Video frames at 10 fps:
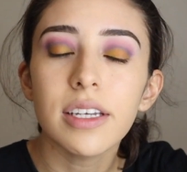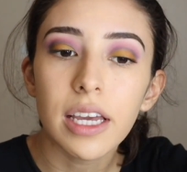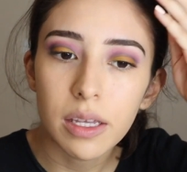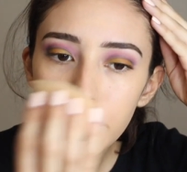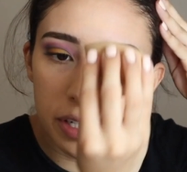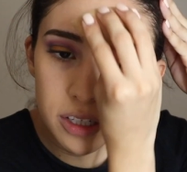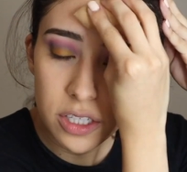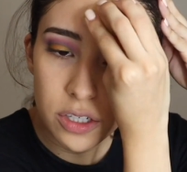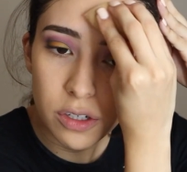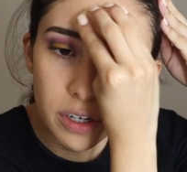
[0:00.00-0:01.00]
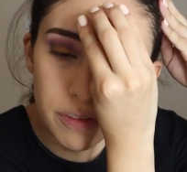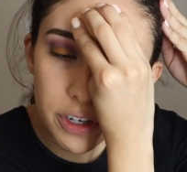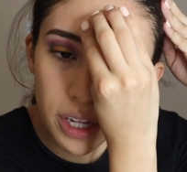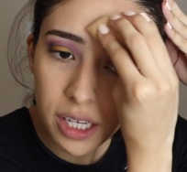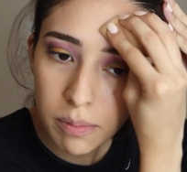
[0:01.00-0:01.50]
like anybody too, if
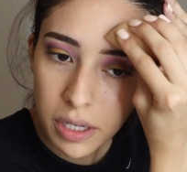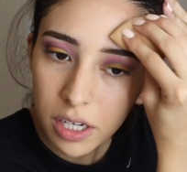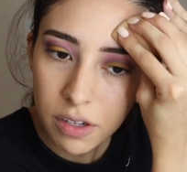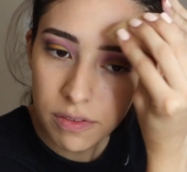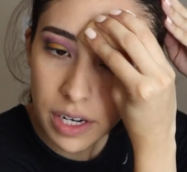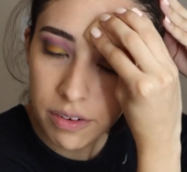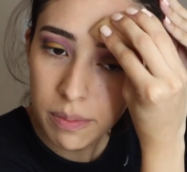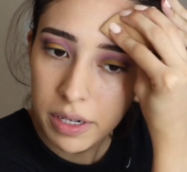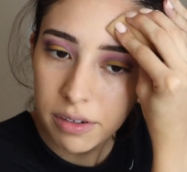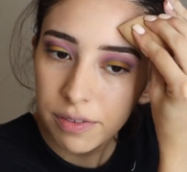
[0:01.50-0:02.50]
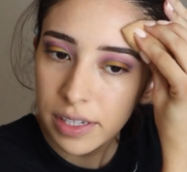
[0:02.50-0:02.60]
you're like me and you've never been to a